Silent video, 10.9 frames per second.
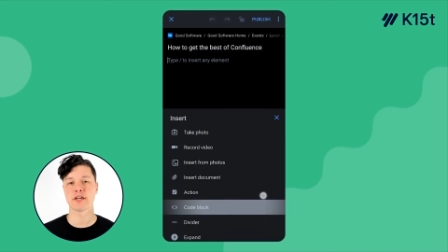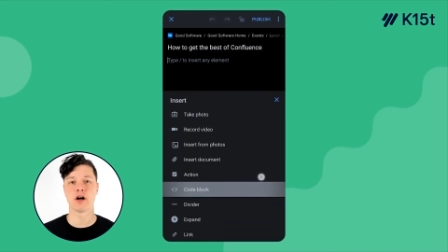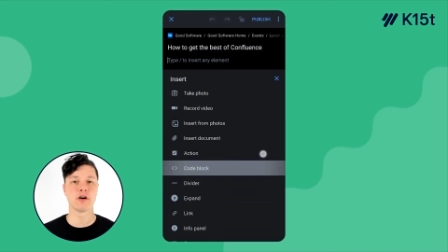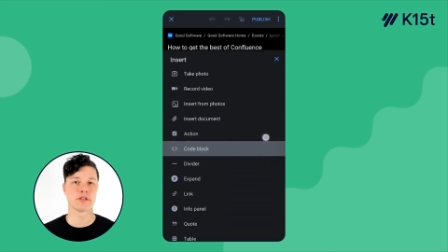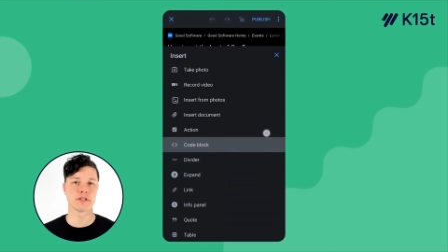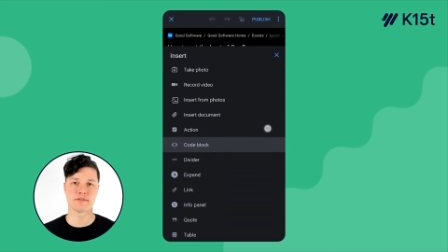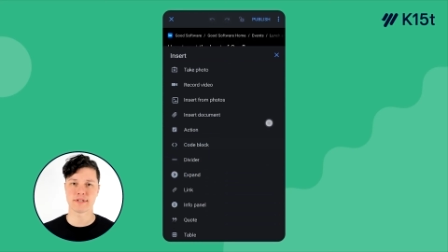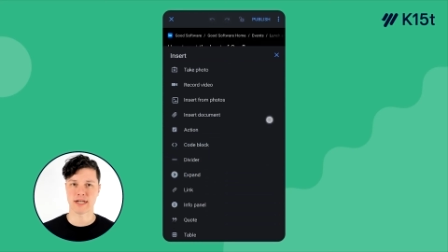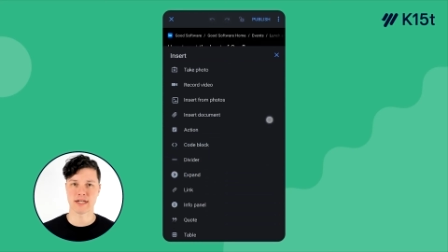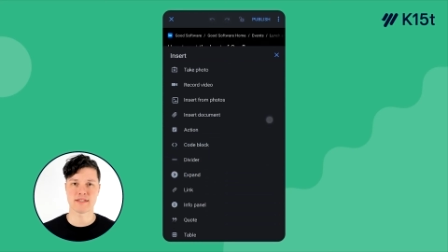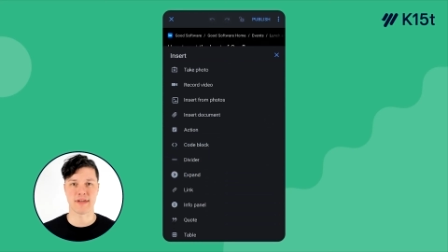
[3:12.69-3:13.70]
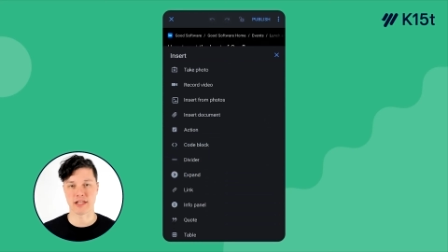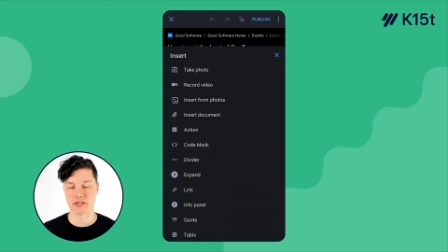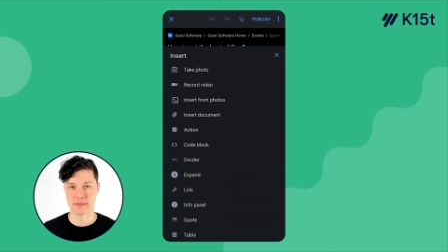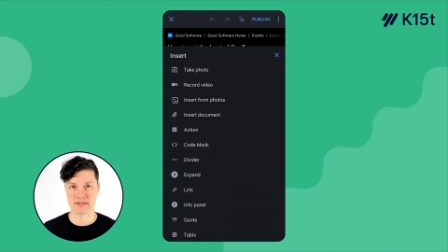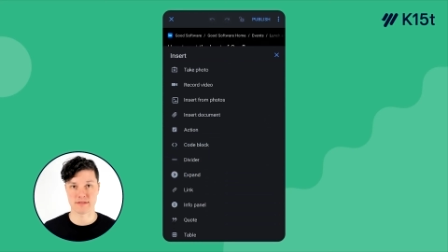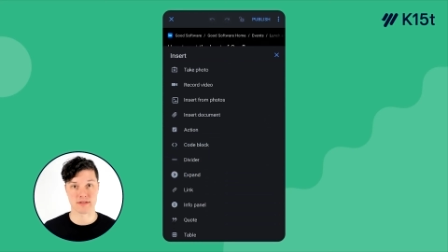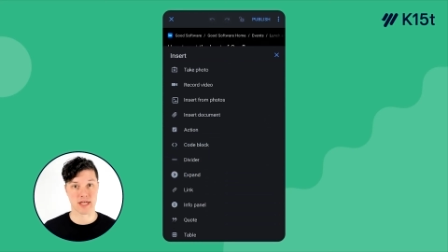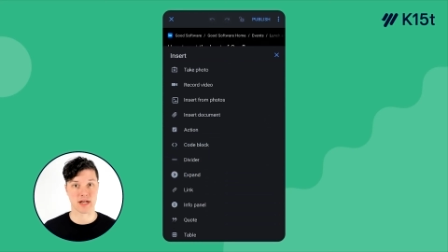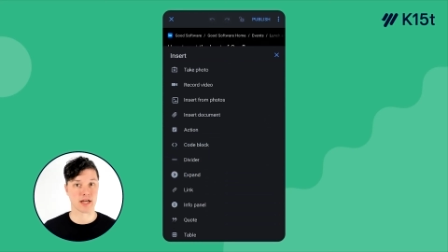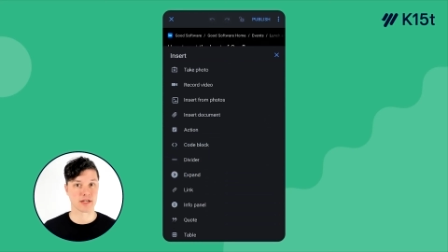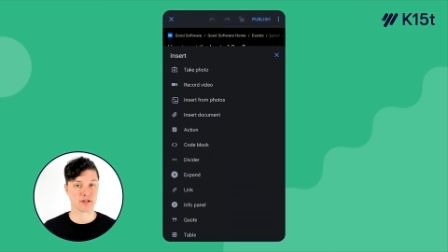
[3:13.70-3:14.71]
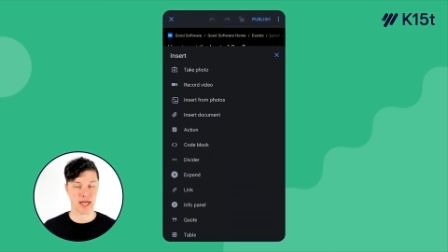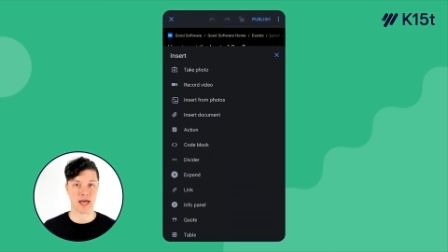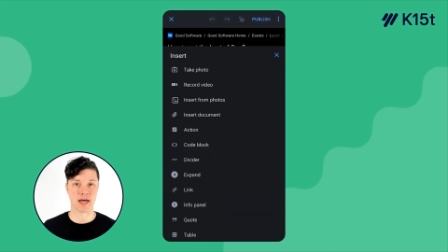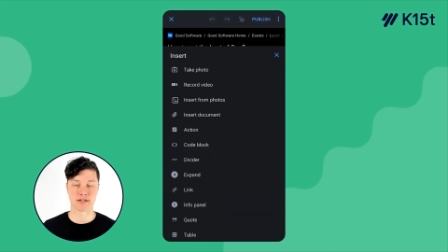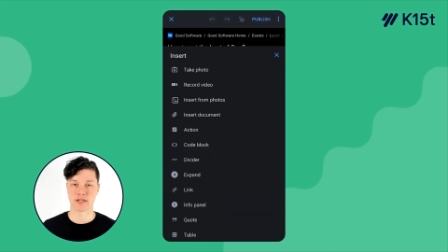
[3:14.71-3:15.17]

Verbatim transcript: all the different kinds of elements that I could add.